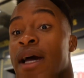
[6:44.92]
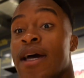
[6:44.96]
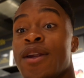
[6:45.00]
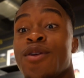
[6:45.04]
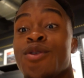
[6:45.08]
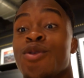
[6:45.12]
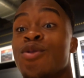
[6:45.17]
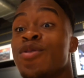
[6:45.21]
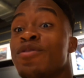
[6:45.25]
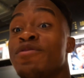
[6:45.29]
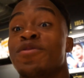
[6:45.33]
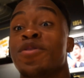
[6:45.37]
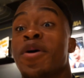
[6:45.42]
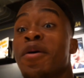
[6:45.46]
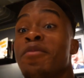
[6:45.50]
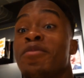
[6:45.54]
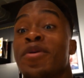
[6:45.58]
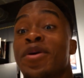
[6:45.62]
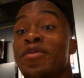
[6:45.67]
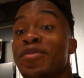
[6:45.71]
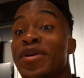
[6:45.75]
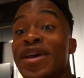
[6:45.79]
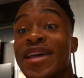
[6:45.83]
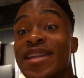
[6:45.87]
I don't even know I'm
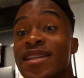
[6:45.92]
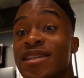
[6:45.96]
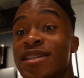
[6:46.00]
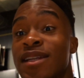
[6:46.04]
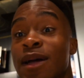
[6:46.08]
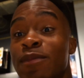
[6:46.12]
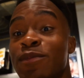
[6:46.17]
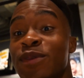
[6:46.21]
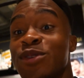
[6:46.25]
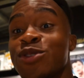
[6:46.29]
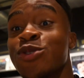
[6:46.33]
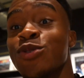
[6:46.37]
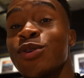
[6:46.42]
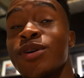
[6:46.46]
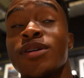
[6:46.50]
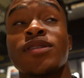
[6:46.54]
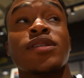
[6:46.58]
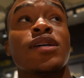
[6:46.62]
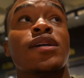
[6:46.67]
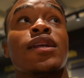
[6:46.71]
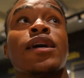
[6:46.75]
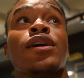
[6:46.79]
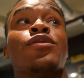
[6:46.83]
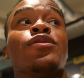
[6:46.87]
gonna end it. I'm so
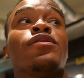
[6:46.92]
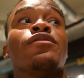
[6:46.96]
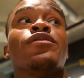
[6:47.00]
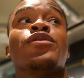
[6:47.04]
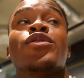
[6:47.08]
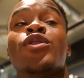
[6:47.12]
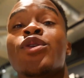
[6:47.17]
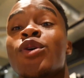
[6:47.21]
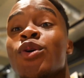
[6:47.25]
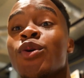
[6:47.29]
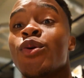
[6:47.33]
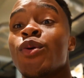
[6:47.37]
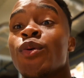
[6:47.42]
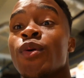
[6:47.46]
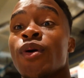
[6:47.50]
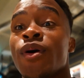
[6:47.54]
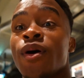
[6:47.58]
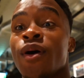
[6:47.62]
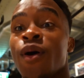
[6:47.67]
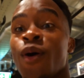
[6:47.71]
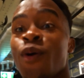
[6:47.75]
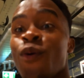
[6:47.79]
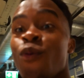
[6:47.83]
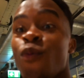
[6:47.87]
excited. I don't even know
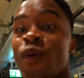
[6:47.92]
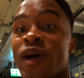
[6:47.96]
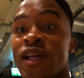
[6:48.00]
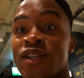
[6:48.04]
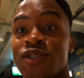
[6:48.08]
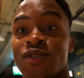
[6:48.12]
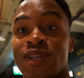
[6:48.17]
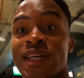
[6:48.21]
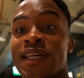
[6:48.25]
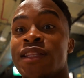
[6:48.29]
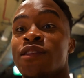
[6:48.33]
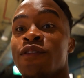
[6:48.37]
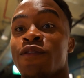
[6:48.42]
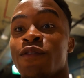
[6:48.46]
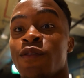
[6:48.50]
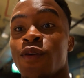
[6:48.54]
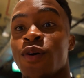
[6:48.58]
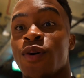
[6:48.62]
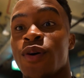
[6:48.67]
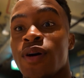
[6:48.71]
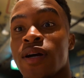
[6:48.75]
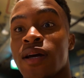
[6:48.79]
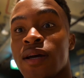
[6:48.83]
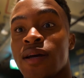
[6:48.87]
when to end the
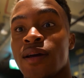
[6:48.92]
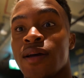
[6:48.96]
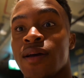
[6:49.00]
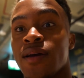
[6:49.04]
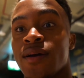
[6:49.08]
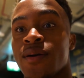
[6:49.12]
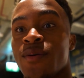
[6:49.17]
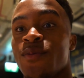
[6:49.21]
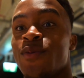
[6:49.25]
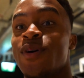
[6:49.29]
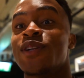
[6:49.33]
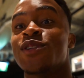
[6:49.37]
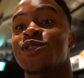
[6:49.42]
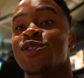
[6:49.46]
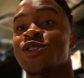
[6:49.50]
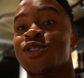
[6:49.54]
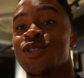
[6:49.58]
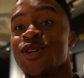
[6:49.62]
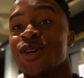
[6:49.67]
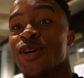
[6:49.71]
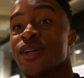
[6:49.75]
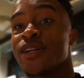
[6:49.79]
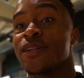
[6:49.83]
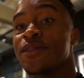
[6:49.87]
vlog, when to
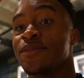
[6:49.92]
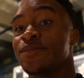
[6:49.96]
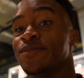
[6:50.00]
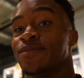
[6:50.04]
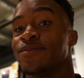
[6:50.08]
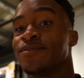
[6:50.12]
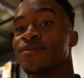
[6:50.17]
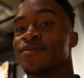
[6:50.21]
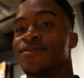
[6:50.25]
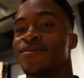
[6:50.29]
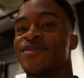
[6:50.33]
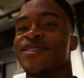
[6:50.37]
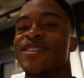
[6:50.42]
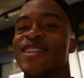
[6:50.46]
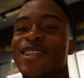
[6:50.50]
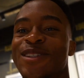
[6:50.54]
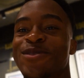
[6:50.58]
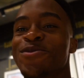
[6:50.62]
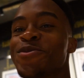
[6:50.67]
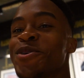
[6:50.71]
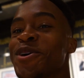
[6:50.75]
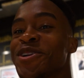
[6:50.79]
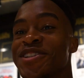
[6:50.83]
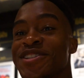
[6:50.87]
start it. Just
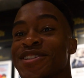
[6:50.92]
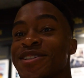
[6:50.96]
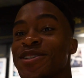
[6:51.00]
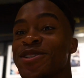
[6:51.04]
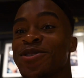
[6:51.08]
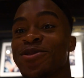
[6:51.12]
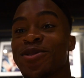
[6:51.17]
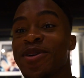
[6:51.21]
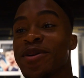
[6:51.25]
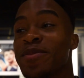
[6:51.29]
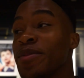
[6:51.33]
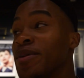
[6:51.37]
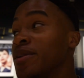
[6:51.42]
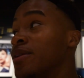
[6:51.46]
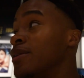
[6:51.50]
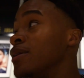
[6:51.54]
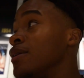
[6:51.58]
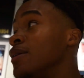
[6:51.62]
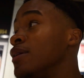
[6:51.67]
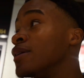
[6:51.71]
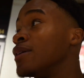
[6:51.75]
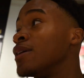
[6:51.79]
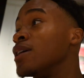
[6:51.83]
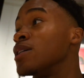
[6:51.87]
watch and enjoy, but
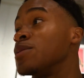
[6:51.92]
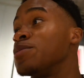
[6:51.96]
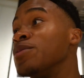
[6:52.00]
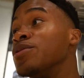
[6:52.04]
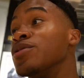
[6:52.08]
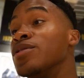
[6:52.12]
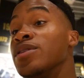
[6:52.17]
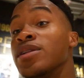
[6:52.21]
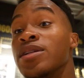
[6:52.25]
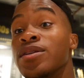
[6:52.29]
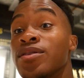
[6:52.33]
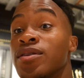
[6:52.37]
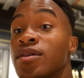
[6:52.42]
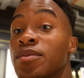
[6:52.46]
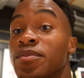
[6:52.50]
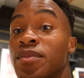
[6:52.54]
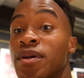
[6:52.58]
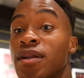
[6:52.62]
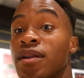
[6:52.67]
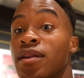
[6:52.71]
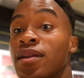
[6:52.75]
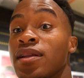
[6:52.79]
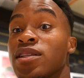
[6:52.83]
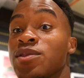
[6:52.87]
it's been really good,
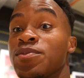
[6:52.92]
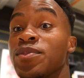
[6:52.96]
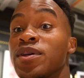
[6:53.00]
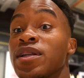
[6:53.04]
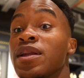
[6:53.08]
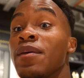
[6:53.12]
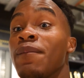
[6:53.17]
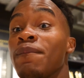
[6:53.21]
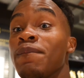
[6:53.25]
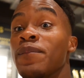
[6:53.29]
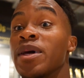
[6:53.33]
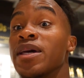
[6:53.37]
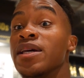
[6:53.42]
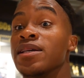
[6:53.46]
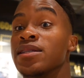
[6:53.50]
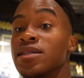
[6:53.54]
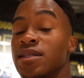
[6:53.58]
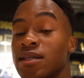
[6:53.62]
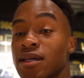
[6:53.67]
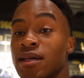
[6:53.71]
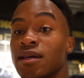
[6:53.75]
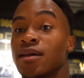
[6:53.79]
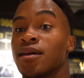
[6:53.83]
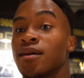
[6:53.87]
man. It's been
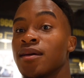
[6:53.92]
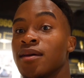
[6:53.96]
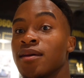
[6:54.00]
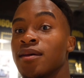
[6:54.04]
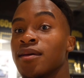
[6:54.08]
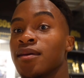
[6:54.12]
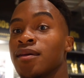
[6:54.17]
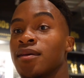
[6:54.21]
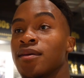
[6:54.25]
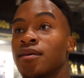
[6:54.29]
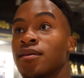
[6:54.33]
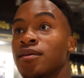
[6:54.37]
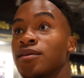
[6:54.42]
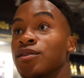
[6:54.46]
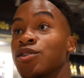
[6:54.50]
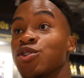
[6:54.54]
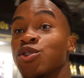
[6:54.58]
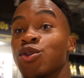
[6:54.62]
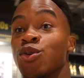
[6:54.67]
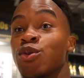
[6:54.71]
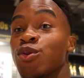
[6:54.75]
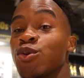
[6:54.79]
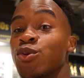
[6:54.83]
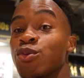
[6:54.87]
amazing.
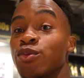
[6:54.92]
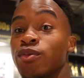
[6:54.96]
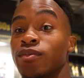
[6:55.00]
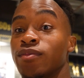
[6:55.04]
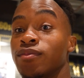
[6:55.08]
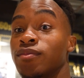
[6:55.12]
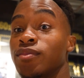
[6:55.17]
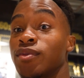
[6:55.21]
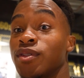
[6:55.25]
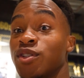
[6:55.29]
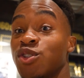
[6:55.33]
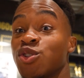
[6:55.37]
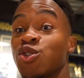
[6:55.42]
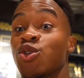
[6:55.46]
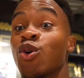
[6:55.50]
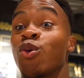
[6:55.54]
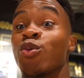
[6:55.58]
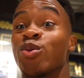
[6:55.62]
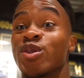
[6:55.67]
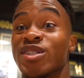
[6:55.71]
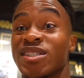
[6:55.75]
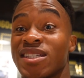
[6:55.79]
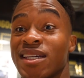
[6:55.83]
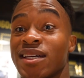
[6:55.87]
So cool. So
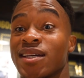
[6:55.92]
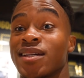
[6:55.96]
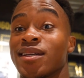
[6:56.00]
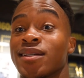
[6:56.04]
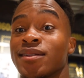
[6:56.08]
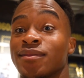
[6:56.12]
sick.